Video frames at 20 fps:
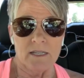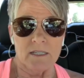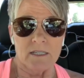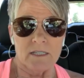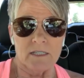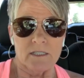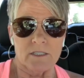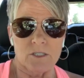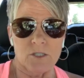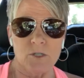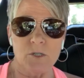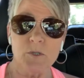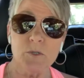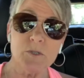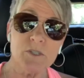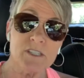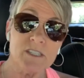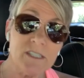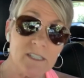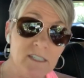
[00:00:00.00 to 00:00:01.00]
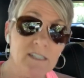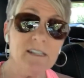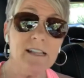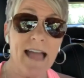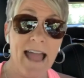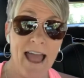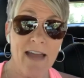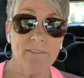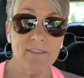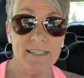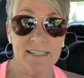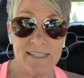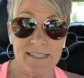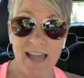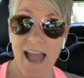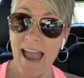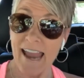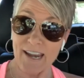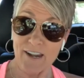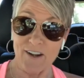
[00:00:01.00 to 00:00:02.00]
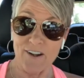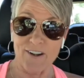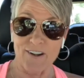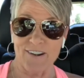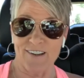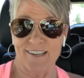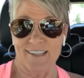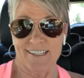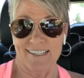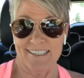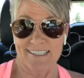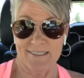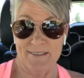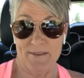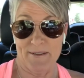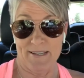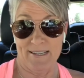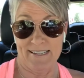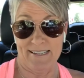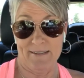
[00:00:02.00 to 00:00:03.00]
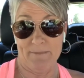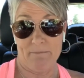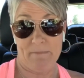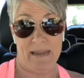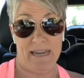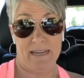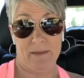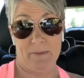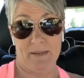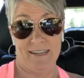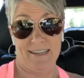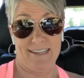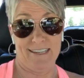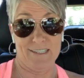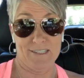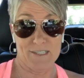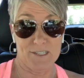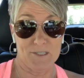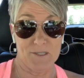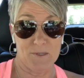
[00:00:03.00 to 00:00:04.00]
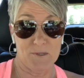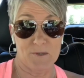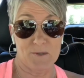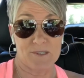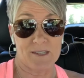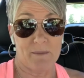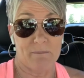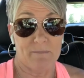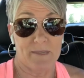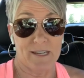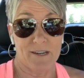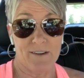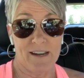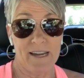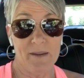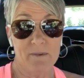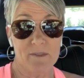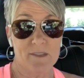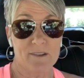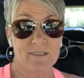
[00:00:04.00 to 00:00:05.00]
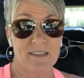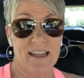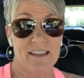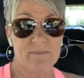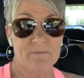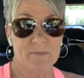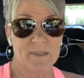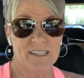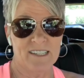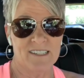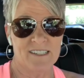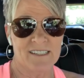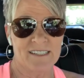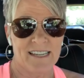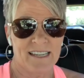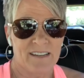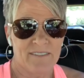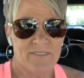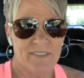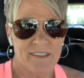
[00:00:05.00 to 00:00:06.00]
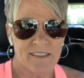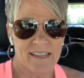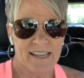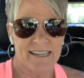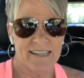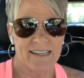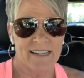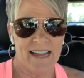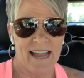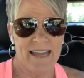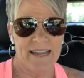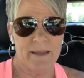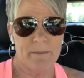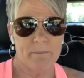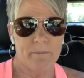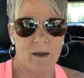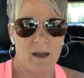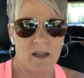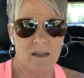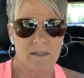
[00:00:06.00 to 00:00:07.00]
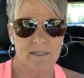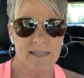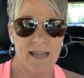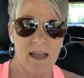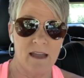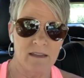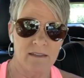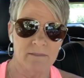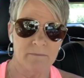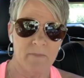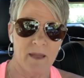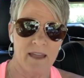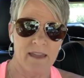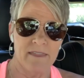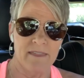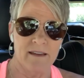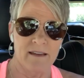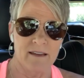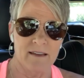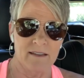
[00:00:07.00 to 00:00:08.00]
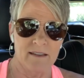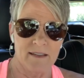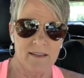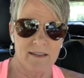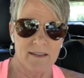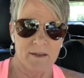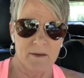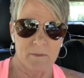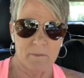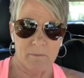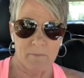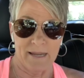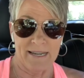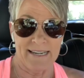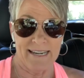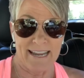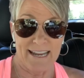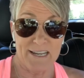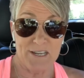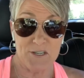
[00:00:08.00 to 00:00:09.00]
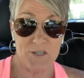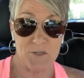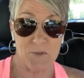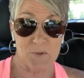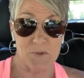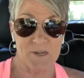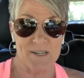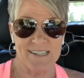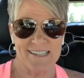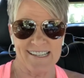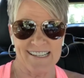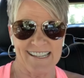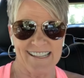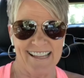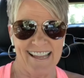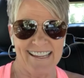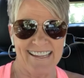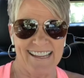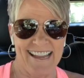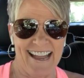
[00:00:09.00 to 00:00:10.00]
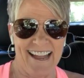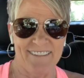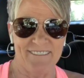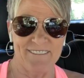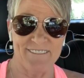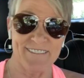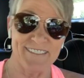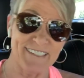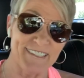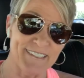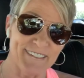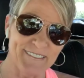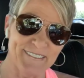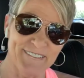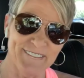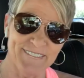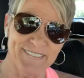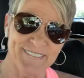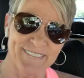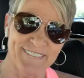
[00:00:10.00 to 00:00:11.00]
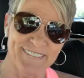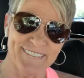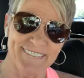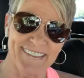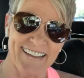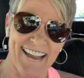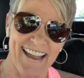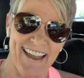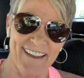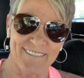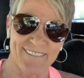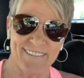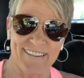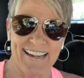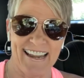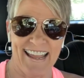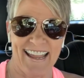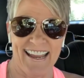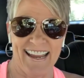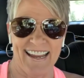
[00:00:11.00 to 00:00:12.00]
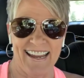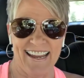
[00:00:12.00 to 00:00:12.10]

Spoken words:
Do you still have a desire maybe to do something great with your life, but you just kind of feel like you're kind of bogged down by the mundane chores that you have to do every day?